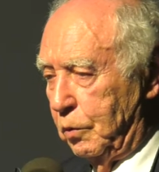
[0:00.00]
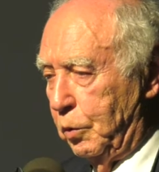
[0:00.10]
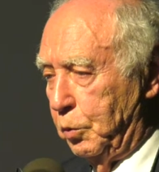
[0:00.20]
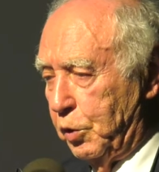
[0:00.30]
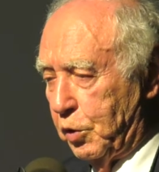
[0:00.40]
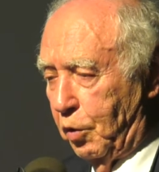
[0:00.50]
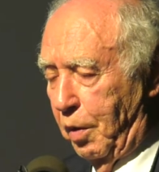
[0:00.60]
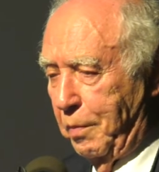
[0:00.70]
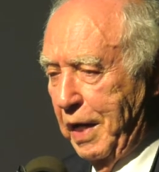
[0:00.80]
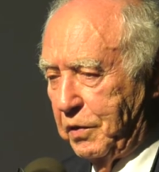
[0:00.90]
two straw
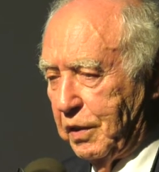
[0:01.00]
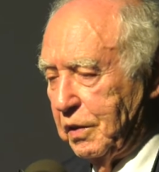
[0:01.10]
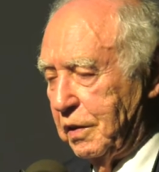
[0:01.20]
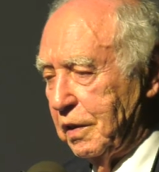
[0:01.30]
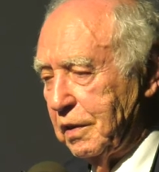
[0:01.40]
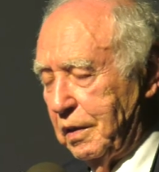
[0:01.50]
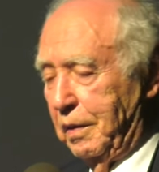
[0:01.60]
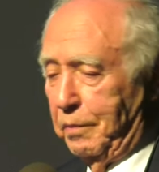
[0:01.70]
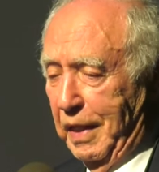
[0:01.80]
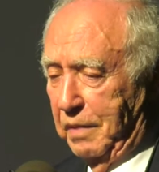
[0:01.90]
mattresses,
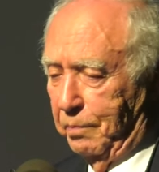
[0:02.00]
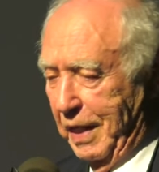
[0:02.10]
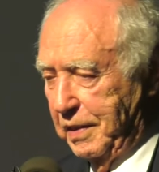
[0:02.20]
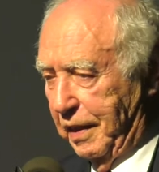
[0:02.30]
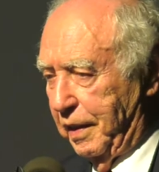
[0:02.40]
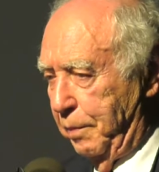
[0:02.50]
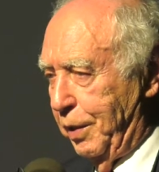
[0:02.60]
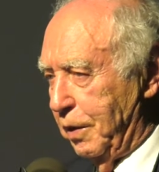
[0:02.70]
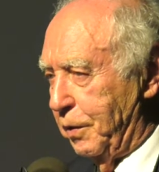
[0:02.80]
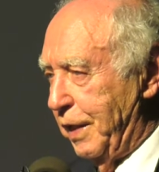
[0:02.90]
they basically
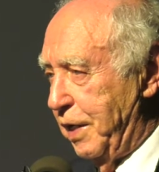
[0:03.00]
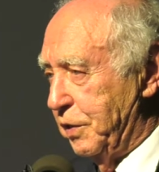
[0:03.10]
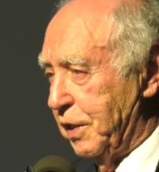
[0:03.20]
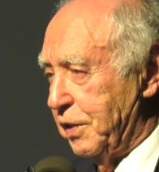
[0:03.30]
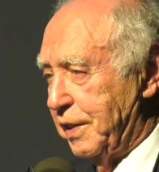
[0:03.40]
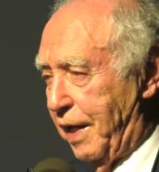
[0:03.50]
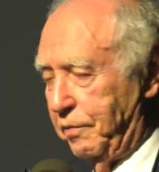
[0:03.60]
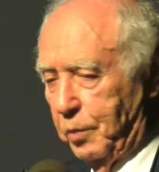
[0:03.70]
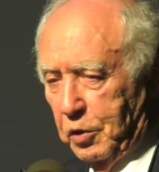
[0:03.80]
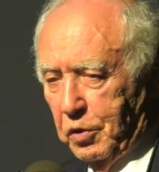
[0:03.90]
pillowcases
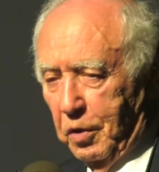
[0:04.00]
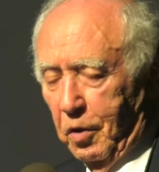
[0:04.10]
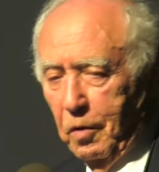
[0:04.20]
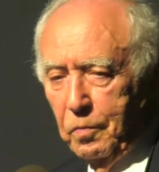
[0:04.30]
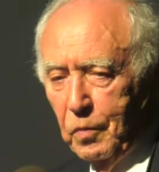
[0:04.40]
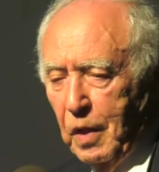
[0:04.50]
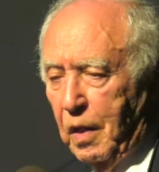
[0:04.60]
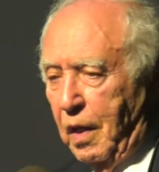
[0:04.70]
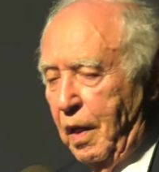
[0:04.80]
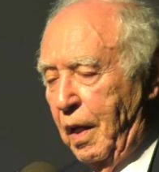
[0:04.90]
stuffed with straw.
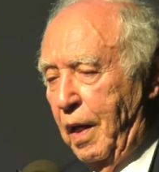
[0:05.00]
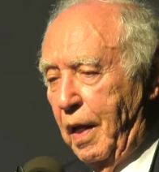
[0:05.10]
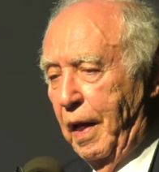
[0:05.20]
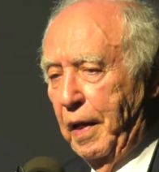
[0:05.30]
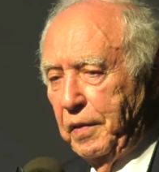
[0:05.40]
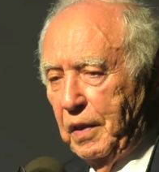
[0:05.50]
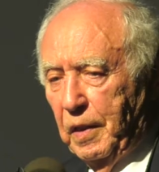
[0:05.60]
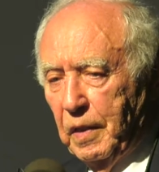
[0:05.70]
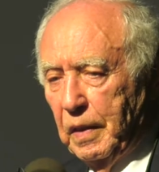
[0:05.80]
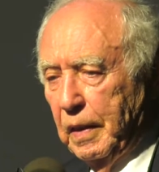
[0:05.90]
And
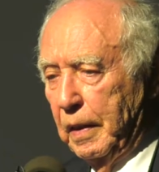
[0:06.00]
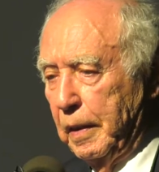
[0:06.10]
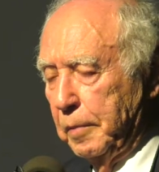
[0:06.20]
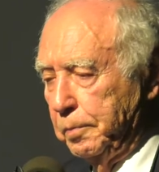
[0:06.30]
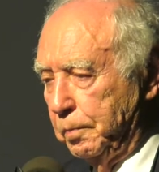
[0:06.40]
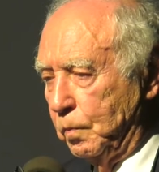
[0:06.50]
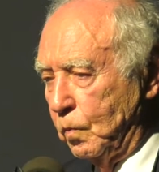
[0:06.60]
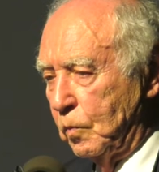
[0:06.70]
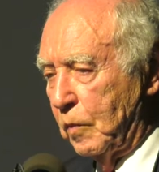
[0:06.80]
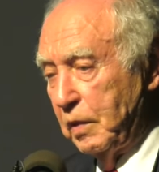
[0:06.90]
um,
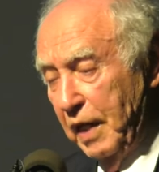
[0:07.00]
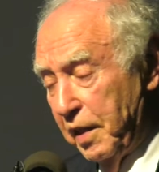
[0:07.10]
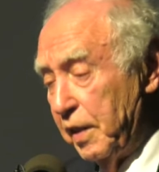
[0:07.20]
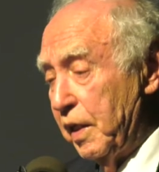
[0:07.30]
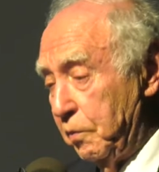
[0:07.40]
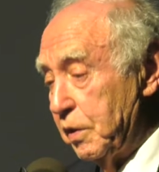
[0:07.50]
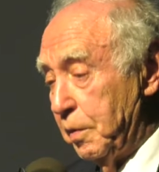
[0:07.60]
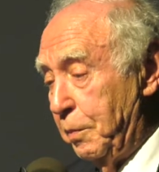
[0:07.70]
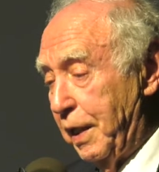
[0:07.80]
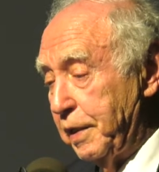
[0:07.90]
the other thing was a
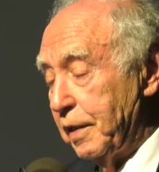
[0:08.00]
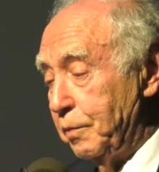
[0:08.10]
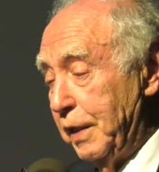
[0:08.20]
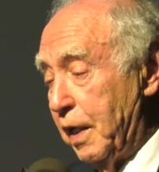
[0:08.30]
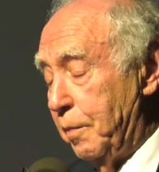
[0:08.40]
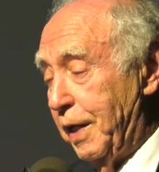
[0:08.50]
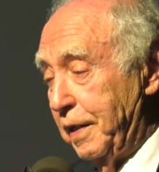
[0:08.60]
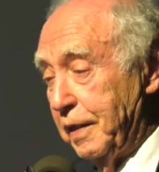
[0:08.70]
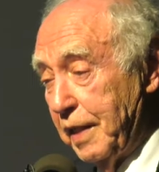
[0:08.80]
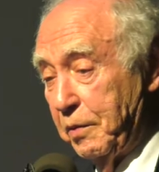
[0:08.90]
bucket. We had a
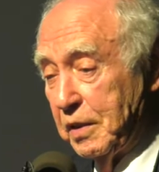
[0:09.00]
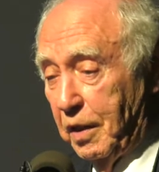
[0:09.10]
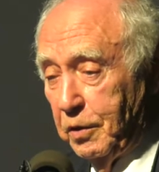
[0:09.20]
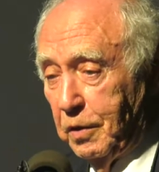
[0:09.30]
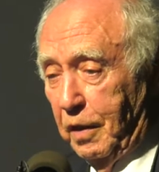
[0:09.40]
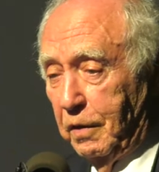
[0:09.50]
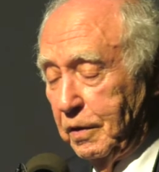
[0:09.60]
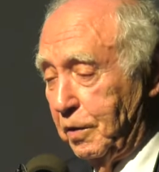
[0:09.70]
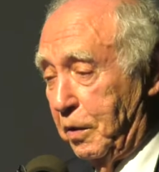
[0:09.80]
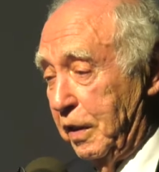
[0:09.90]
bucket. That was our
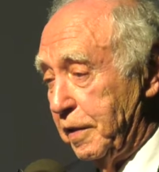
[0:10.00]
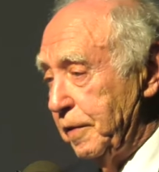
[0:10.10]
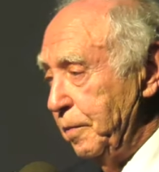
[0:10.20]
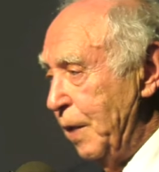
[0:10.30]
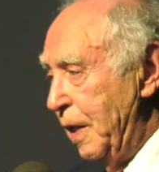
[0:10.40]
toilet.